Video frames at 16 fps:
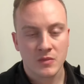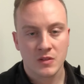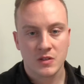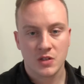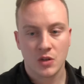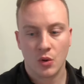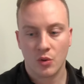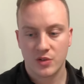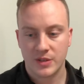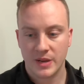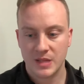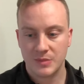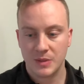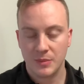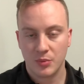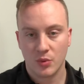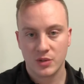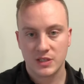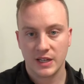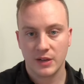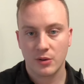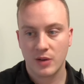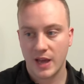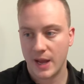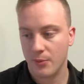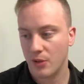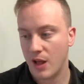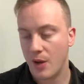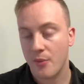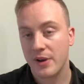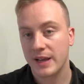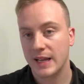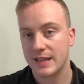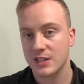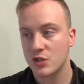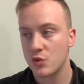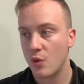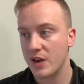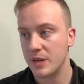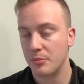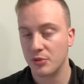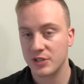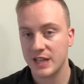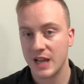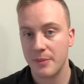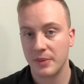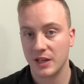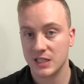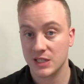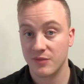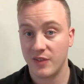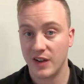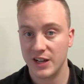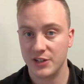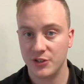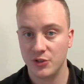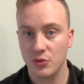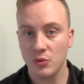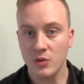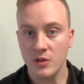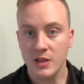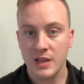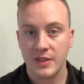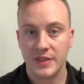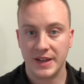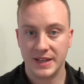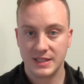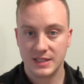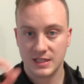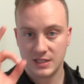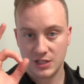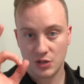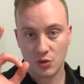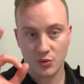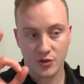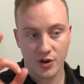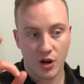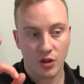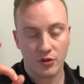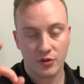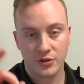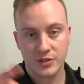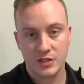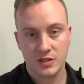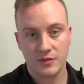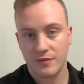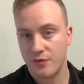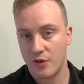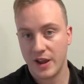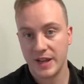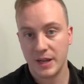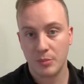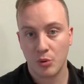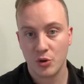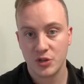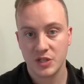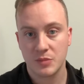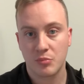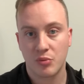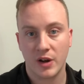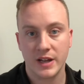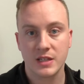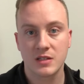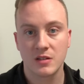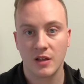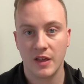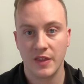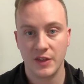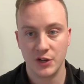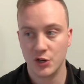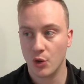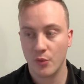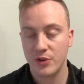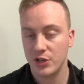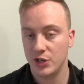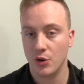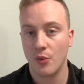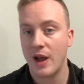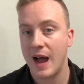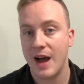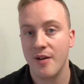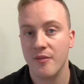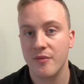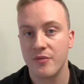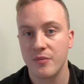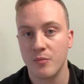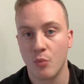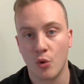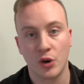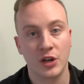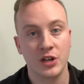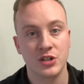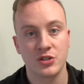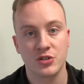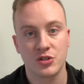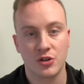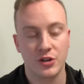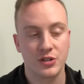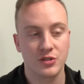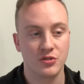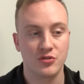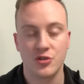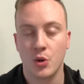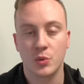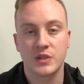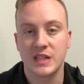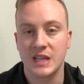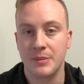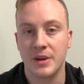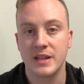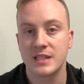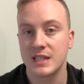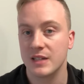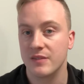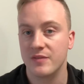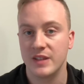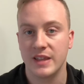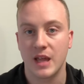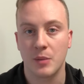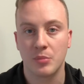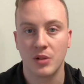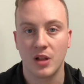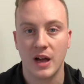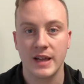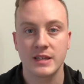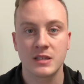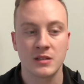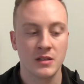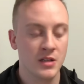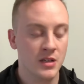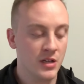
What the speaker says: So sometimes people will say, okay, well, I want to get to 20% because if I do, then it's $0 for any purchase price, and then you don't have mortgage insurance. There's no CMHC fee that applies.